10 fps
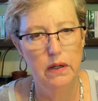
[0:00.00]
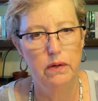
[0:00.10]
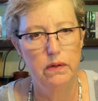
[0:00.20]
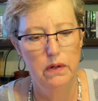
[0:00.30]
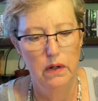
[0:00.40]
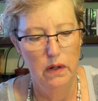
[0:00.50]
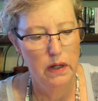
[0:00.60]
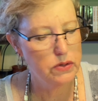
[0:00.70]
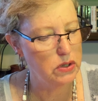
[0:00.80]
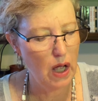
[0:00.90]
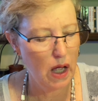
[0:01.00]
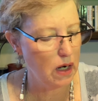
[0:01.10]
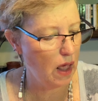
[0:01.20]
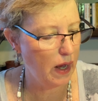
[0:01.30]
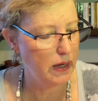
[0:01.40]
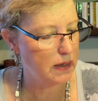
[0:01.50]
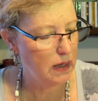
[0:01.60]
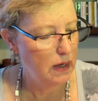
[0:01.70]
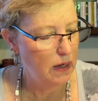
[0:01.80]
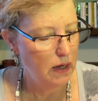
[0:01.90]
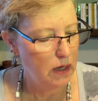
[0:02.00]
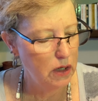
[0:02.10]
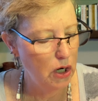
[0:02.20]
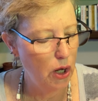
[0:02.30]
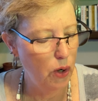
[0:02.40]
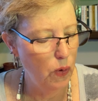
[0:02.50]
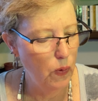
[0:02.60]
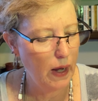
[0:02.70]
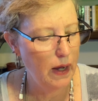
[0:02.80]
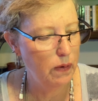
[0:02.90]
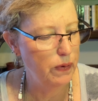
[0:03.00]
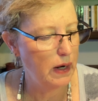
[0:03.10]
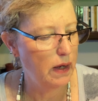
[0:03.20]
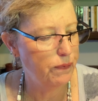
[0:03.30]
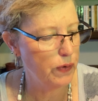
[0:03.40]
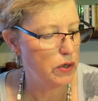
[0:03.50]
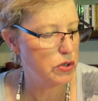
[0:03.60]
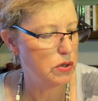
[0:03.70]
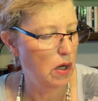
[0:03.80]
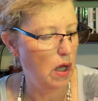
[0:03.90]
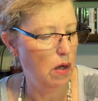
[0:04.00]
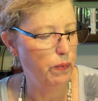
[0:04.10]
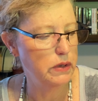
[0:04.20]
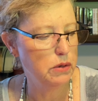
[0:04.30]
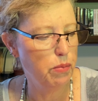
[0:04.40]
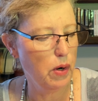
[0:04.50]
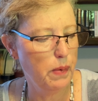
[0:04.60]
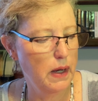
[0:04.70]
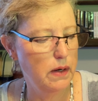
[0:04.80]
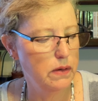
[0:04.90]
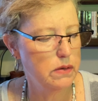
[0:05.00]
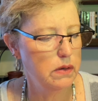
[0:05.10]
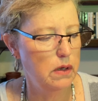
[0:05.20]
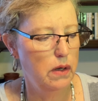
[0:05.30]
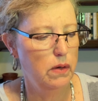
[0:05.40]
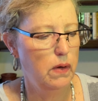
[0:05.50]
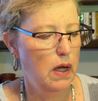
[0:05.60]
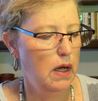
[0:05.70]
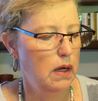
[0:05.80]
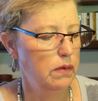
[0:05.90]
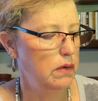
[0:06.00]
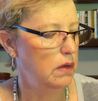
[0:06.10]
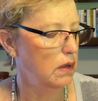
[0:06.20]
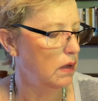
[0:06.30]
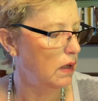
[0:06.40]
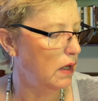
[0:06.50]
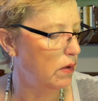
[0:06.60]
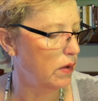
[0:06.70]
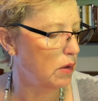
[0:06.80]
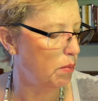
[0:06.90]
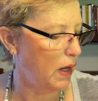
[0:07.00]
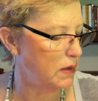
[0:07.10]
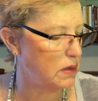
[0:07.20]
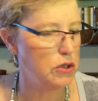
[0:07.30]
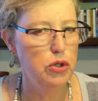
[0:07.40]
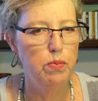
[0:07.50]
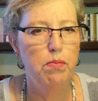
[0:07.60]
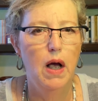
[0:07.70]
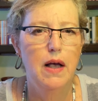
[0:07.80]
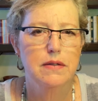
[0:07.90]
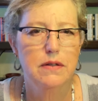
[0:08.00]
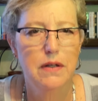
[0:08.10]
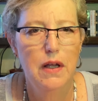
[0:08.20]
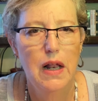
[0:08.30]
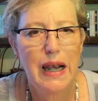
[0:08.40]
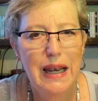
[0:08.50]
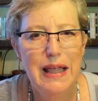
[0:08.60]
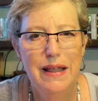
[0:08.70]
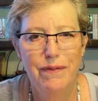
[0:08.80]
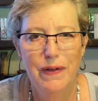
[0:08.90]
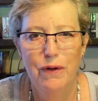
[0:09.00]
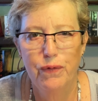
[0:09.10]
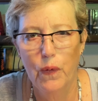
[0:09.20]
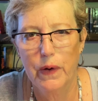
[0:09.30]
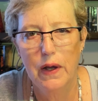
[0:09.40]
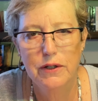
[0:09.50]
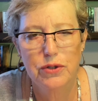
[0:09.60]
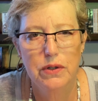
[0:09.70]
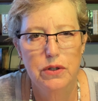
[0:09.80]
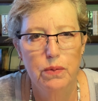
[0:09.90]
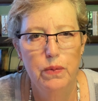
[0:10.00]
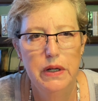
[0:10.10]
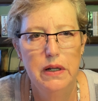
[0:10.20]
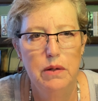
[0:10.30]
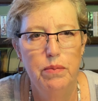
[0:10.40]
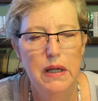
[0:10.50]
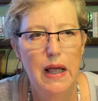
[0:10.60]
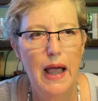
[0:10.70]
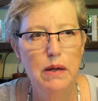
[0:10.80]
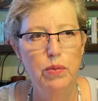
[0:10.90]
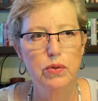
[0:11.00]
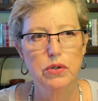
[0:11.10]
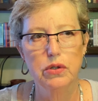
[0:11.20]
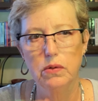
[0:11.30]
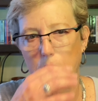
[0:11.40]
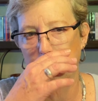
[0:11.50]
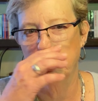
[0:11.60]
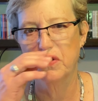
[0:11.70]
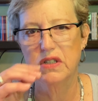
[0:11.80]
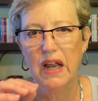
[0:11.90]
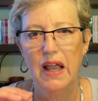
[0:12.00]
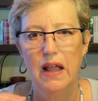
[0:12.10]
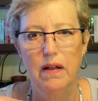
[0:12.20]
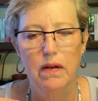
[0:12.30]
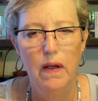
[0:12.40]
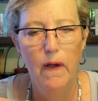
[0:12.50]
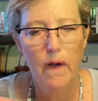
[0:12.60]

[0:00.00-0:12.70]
deal. It's not like you know, I, when I first uh, went to Barbados, you know, uh, the, the, leader of the base said, you must live in a foreign country to really be able to understand